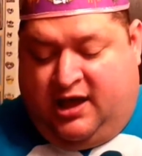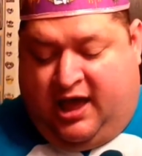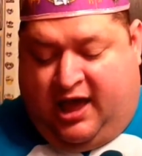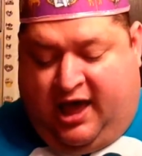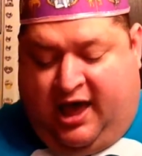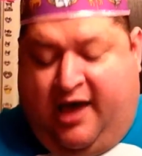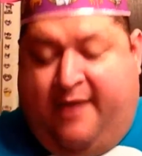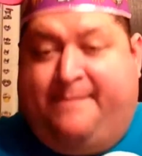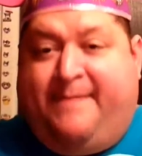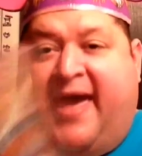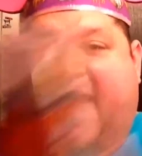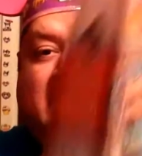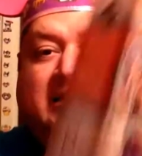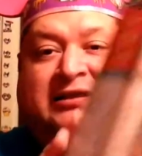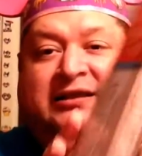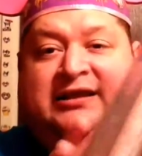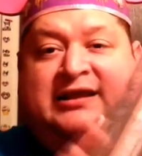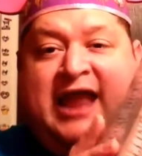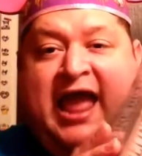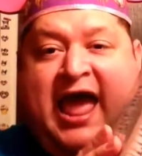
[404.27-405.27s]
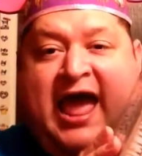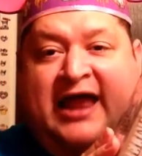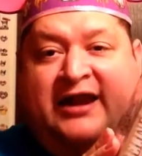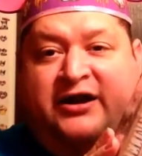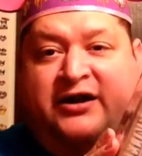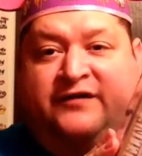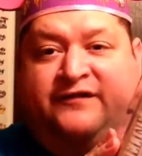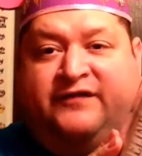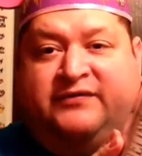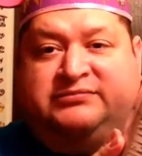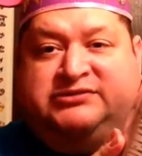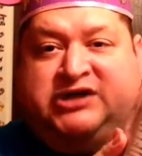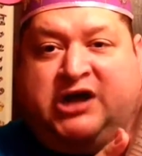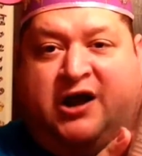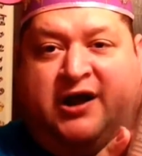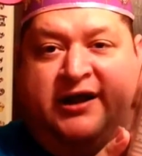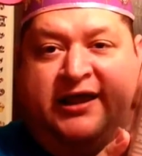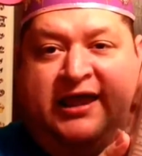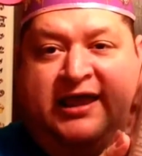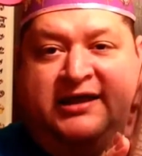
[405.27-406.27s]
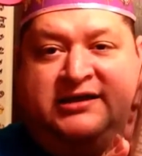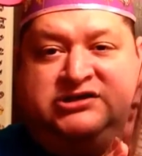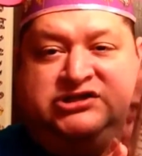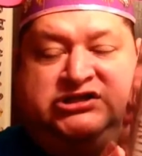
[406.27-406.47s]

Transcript: Madeline Hatter from Target.